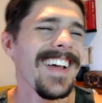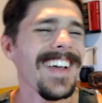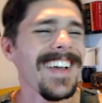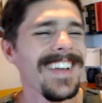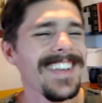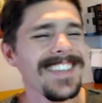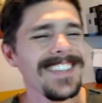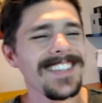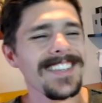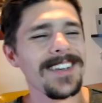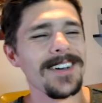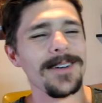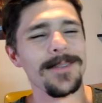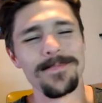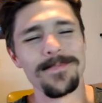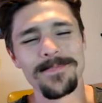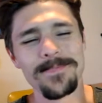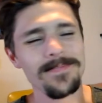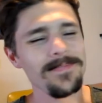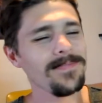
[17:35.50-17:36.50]
So
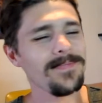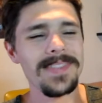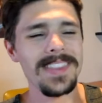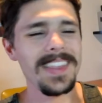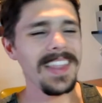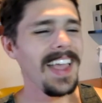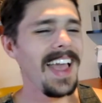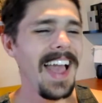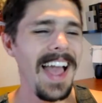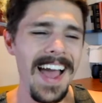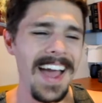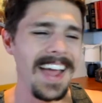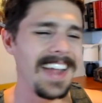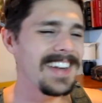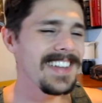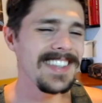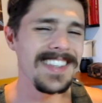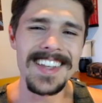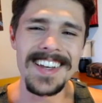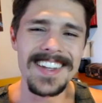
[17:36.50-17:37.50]
I
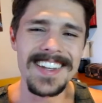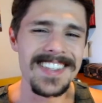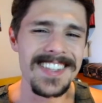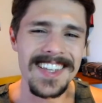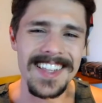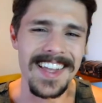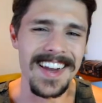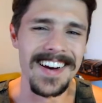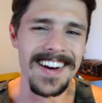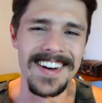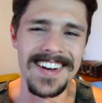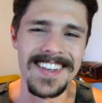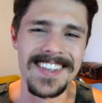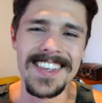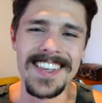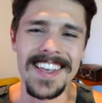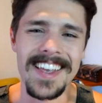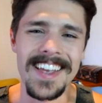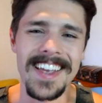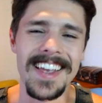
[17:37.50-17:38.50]
just think it's
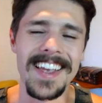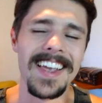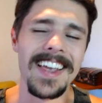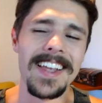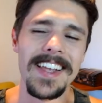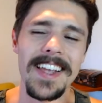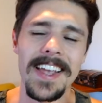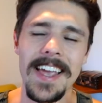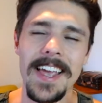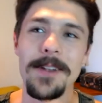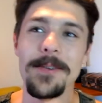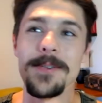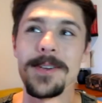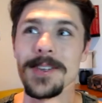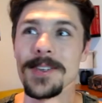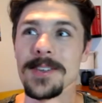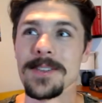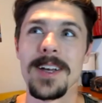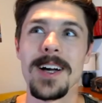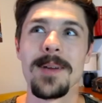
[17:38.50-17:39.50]
hilarious. Like
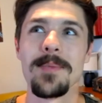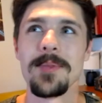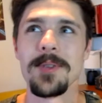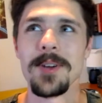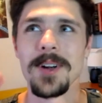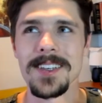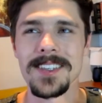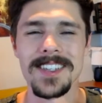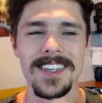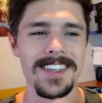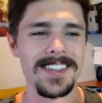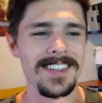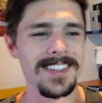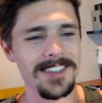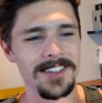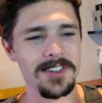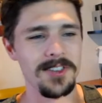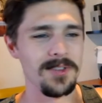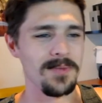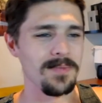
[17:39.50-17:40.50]
Henry's thought process
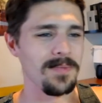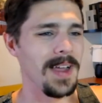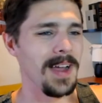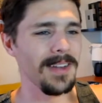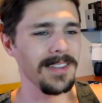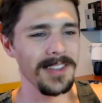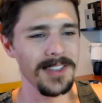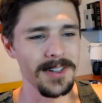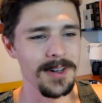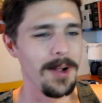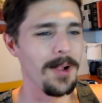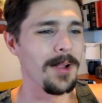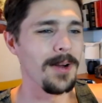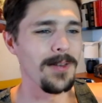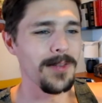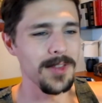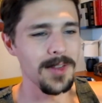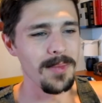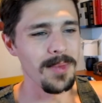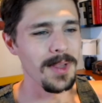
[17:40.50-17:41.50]
is just bouncing all
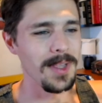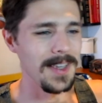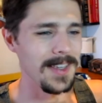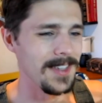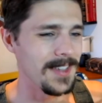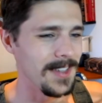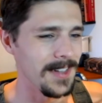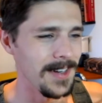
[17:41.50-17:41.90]
over the place,